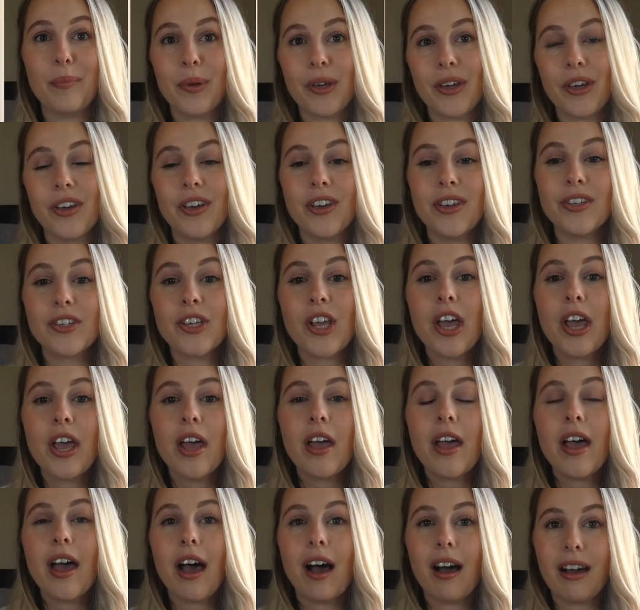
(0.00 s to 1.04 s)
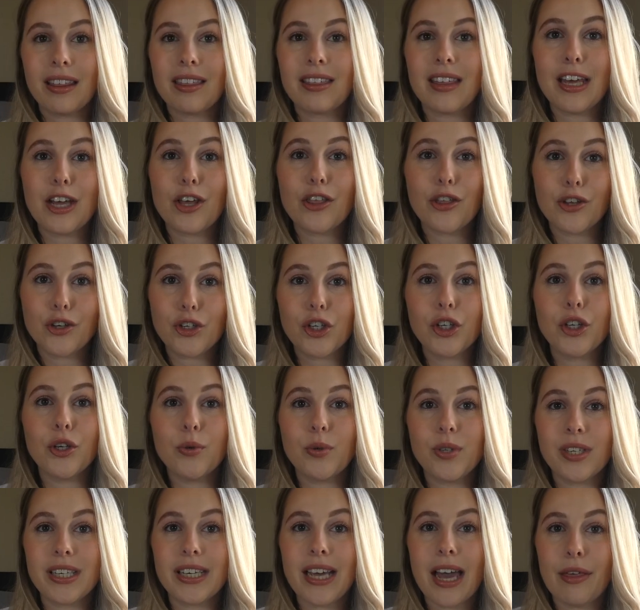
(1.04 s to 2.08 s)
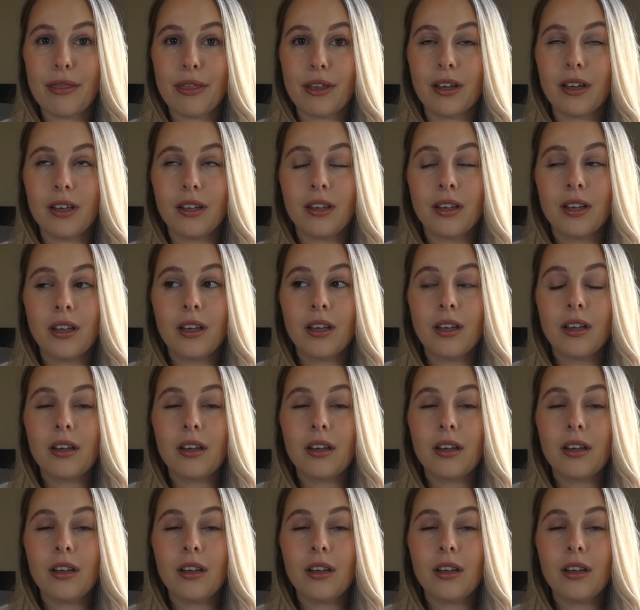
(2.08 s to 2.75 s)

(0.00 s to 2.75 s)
because I think the two together,